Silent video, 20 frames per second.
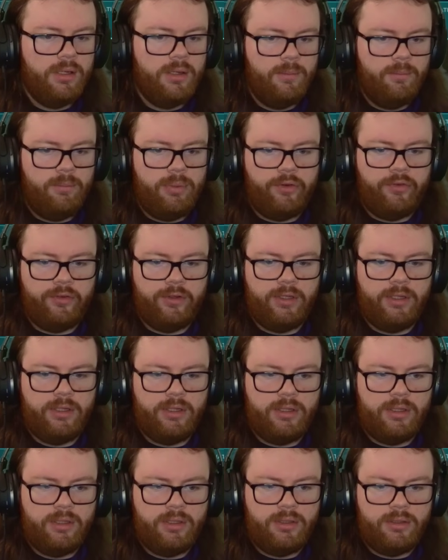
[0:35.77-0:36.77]
But,
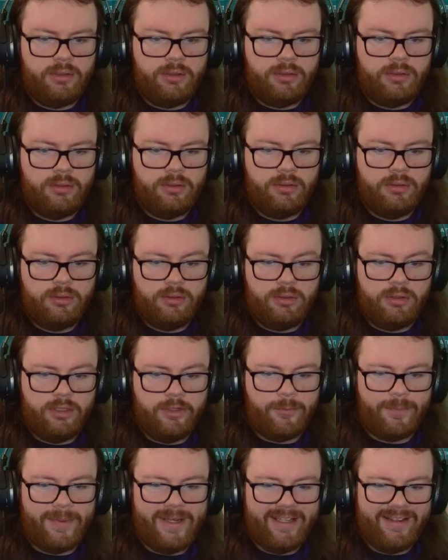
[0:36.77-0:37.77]
uh, it's
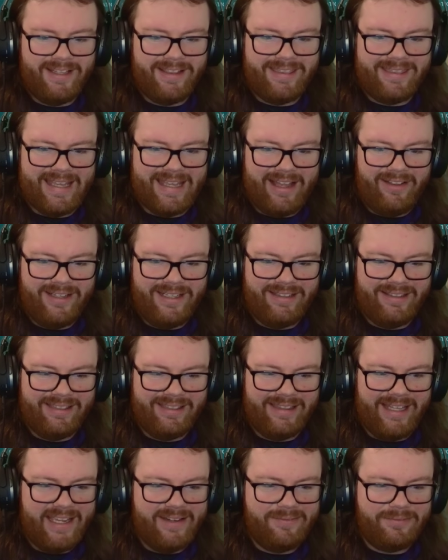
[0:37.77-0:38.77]
playing lethality
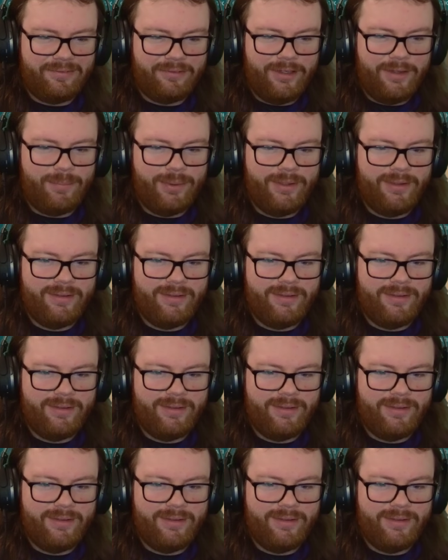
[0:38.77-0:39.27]
life rip?